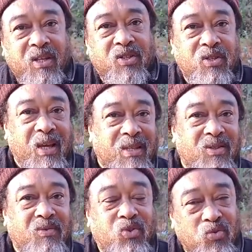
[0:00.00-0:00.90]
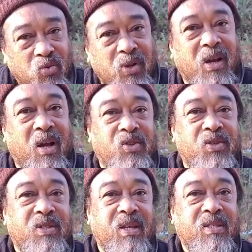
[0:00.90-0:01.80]
It's through the
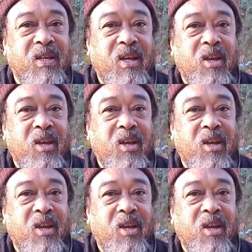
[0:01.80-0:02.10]
consciousness,